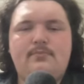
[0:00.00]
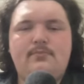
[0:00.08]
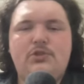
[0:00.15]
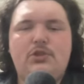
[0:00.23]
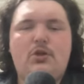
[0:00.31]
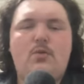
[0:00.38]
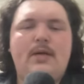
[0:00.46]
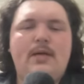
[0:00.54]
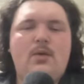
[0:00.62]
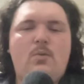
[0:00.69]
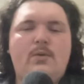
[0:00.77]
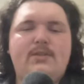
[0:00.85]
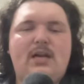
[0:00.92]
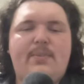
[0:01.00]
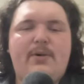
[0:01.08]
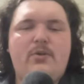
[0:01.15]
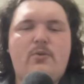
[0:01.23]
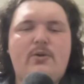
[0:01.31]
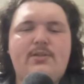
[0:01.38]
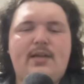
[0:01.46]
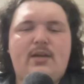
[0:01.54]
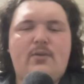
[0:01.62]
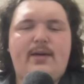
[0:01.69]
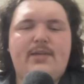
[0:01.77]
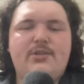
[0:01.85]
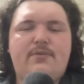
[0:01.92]
So we'll talk about your
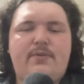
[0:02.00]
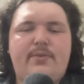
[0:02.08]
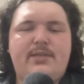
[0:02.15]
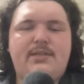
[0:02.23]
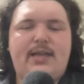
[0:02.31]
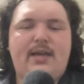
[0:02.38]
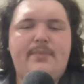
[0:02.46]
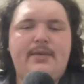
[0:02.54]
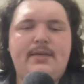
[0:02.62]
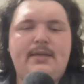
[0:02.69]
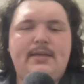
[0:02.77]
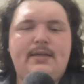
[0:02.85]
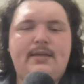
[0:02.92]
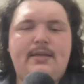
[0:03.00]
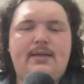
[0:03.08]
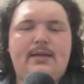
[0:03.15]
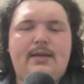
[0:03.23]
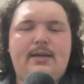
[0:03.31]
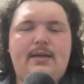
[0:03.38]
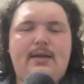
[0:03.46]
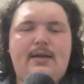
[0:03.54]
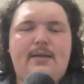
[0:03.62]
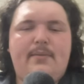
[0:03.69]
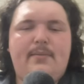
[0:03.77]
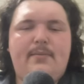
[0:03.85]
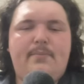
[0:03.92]
takeaways from this game.
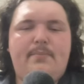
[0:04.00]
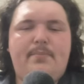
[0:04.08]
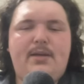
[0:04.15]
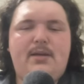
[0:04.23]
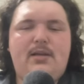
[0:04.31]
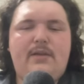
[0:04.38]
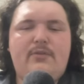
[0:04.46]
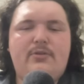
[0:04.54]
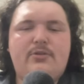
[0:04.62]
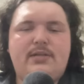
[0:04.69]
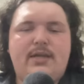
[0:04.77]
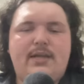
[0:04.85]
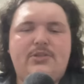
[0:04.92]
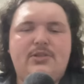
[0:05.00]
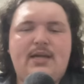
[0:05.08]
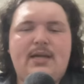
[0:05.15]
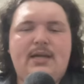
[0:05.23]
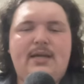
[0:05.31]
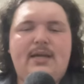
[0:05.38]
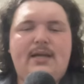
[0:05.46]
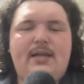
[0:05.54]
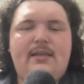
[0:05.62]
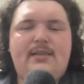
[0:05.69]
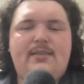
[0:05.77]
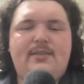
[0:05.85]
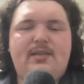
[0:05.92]
Ben Glover says,
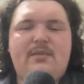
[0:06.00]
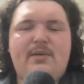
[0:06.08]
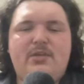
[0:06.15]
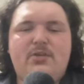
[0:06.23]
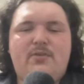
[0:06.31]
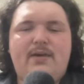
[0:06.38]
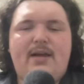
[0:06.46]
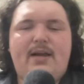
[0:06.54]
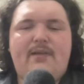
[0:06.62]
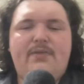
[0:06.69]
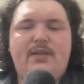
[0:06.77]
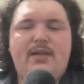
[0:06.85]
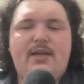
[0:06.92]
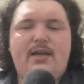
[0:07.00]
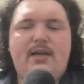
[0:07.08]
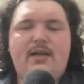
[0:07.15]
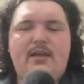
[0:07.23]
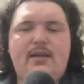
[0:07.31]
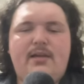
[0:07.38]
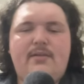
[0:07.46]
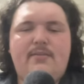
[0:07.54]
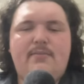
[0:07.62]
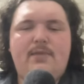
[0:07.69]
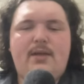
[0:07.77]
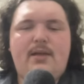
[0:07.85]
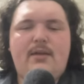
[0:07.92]
this team has arrived, and it
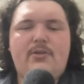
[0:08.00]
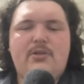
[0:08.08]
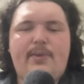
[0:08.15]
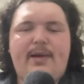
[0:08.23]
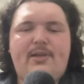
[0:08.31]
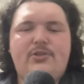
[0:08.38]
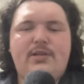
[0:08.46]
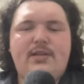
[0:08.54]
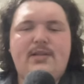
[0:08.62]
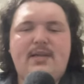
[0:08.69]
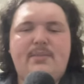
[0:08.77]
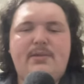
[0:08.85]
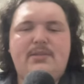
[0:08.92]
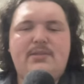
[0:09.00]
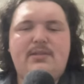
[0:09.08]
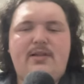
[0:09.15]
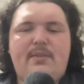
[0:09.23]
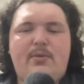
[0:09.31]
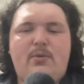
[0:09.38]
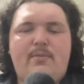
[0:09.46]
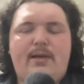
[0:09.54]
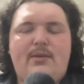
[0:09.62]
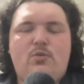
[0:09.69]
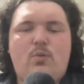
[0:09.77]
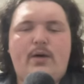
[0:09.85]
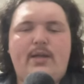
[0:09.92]
was a bad Shai game, but still able to win by
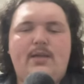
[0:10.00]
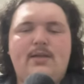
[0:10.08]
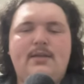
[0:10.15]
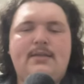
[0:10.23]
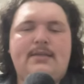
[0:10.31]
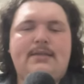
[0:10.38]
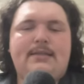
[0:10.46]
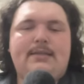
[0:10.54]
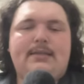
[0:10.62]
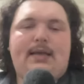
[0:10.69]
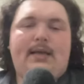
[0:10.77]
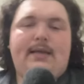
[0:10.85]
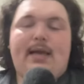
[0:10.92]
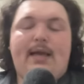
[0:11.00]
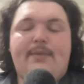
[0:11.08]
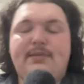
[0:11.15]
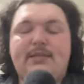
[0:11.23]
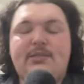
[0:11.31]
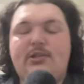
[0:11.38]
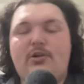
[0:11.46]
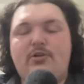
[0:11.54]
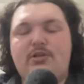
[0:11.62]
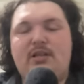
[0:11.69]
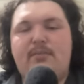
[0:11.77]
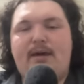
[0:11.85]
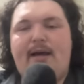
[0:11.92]
20. Yeah, I mean, this Thunder
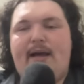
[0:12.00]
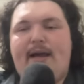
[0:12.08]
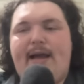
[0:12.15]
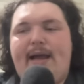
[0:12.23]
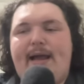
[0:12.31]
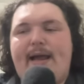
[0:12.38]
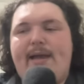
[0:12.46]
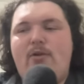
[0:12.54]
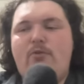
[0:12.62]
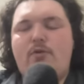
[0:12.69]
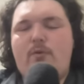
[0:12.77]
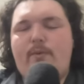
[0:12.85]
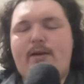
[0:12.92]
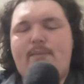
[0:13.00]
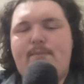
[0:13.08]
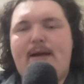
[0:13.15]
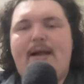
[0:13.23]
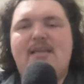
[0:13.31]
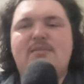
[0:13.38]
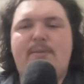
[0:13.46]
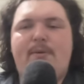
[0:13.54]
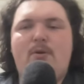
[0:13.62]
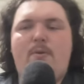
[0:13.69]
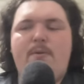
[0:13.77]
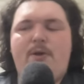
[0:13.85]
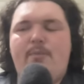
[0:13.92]
team, I don't know what can possibly be
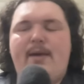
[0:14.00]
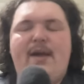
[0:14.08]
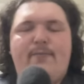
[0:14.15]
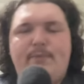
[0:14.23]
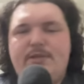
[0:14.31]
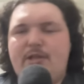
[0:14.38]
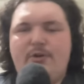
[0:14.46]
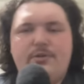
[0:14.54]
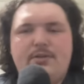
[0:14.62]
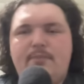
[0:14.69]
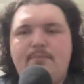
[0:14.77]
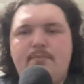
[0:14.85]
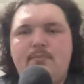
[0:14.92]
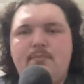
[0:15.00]
holding you back from this Thunder team.